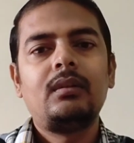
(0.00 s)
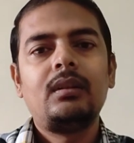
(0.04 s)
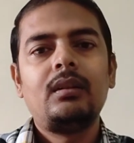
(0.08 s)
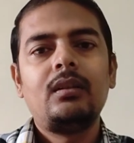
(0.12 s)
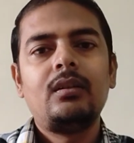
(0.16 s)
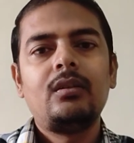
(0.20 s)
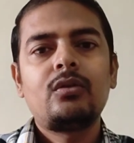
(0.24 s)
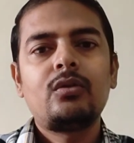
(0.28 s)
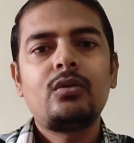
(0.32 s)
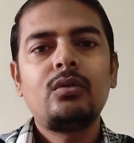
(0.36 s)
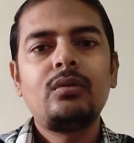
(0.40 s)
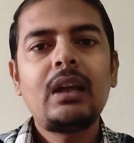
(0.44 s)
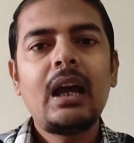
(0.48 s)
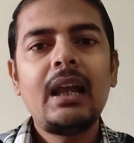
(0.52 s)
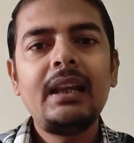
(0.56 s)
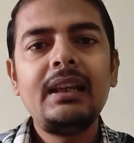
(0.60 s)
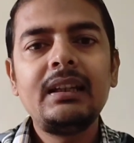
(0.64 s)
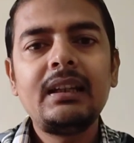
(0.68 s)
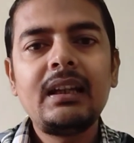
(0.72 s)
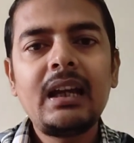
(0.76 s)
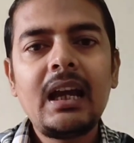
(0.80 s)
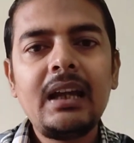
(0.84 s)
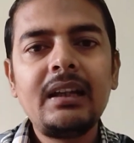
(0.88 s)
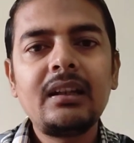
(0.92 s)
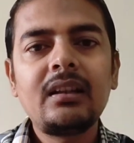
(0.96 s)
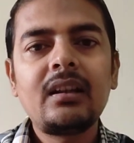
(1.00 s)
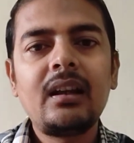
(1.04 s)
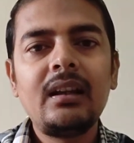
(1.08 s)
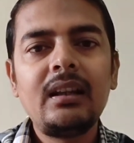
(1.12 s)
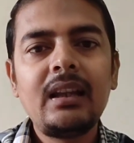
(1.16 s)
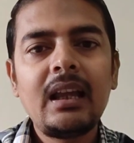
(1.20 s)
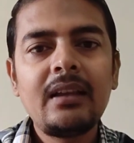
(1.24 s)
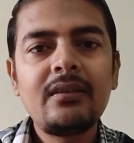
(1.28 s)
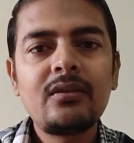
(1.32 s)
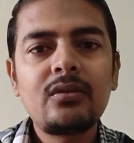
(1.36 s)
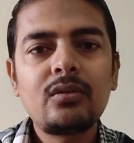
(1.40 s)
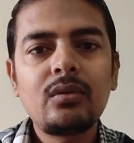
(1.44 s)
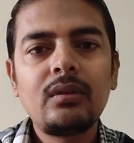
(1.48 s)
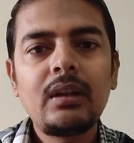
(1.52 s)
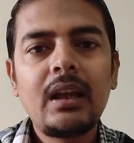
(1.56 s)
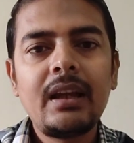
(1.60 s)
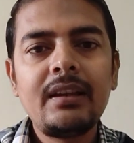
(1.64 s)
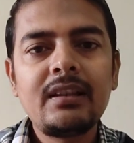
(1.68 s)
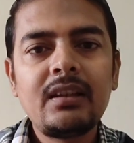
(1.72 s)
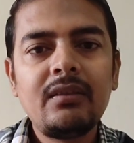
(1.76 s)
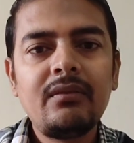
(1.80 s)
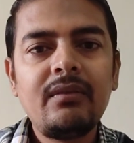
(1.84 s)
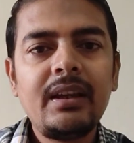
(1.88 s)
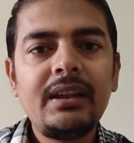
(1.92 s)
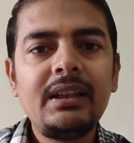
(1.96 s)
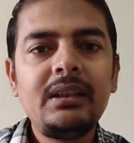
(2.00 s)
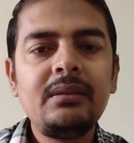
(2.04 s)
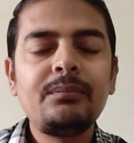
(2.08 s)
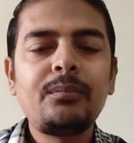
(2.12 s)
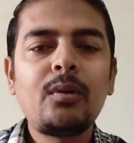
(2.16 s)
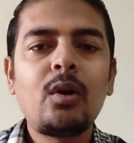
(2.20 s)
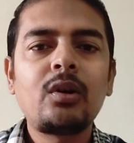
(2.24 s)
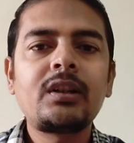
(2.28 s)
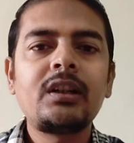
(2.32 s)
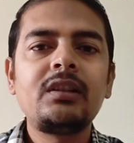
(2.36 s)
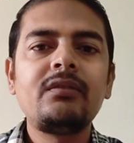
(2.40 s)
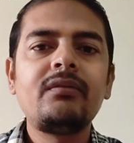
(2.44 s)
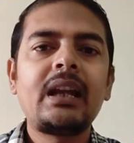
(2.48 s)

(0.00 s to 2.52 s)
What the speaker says: Sonalika and Kalyan Sona is a very important